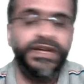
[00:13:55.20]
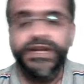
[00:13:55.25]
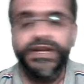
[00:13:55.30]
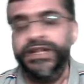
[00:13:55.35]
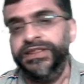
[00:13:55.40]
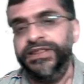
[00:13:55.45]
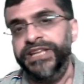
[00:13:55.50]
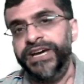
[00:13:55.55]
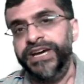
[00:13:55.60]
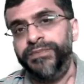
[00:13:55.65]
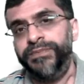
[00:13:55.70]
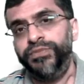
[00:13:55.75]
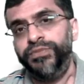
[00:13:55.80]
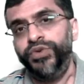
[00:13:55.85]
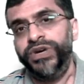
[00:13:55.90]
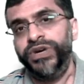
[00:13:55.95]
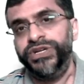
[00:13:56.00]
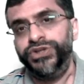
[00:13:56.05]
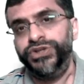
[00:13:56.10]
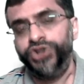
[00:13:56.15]
Their
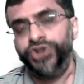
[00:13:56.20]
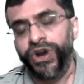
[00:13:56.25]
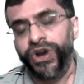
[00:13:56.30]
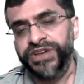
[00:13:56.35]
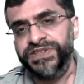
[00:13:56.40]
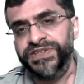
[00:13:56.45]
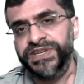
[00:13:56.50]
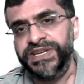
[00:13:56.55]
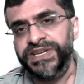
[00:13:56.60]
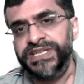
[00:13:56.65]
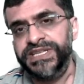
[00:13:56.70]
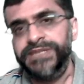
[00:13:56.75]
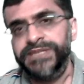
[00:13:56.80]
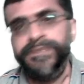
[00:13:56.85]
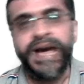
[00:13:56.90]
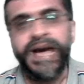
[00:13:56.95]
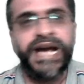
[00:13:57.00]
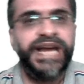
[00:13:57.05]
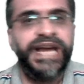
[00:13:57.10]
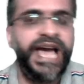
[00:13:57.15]
poor choices,
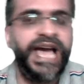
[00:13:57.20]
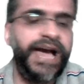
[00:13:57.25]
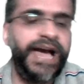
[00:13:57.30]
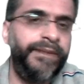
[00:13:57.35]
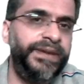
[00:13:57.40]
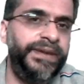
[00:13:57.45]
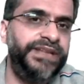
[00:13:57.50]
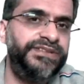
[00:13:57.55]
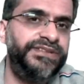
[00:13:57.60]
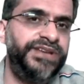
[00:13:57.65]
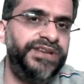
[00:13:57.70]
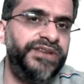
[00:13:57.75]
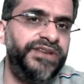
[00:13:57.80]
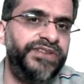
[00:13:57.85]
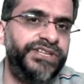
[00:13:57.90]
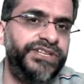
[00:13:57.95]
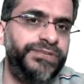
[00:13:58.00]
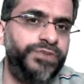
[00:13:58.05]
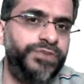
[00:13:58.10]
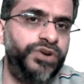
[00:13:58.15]
bad habits, and
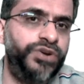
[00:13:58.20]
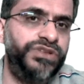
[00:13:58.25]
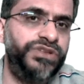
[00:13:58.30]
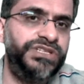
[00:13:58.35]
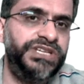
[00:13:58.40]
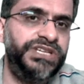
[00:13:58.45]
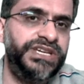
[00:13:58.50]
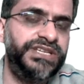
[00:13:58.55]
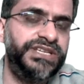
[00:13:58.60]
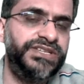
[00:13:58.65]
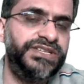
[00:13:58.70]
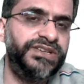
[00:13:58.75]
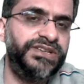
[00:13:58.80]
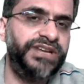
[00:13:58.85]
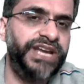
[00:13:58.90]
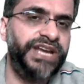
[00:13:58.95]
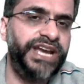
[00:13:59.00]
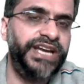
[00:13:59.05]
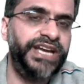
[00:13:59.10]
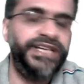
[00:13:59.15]
responses
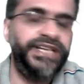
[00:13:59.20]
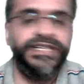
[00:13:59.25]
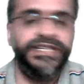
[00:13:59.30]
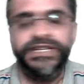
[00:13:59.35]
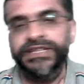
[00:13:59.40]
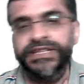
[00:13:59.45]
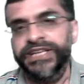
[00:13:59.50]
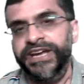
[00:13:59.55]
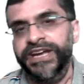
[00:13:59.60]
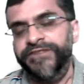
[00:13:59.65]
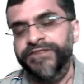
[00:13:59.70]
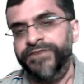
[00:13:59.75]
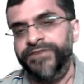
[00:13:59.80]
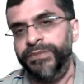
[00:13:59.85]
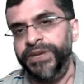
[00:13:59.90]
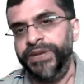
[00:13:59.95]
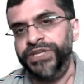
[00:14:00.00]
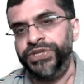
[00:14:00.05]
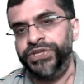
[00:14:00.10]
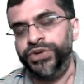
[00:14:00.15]
create the
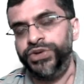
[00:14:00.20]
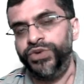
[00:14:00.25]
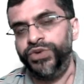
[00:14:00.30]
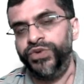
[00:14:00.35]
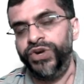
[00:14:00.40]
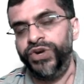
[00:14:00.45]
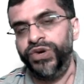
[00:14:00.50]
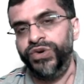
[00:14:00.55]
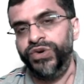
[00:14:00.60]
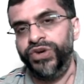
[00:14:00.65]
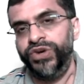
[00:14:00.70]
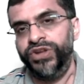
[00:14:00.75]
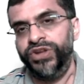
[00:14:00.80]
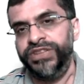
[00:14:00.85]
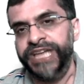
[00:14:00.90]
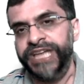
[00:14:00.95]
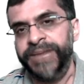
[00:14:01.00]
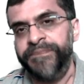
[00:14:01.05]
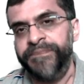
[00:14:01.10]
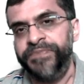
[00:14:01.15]
information overload on
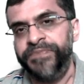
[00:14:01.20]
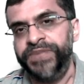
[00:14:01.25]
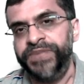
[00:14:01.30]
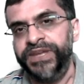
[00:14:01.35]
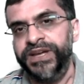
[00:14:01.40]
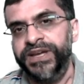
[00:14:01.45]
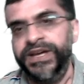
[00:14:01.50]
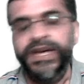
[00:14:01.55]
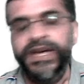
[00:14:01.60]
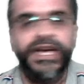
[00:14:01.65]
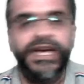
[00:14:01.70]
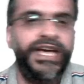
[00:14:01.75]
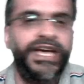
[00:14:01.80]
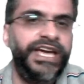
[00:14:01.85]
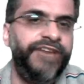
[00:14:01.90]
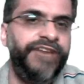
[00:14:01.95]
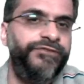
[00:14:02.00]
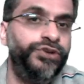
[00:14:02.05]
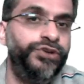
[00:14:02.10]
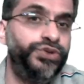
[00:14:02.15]
them.
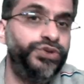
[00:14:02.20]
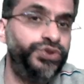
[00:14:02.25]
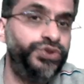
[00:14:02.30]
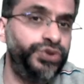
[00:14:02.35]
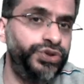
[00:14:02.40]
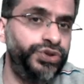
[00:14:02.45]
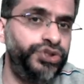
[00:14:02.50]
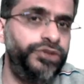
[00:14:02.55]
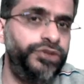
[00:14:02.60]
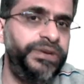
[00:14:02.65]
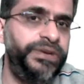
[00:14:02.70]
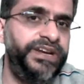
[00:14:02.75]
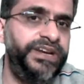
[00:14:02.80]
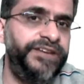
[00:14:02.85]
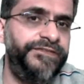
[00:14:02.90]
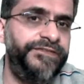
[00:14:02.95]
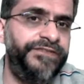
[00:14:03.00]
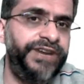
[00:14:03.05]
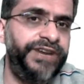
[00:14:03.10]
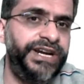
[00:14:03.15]
If you choose to be
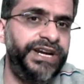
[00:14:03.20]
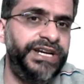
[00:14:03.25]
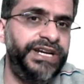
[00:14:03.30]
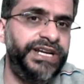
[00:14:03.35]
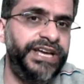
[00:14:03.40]
different,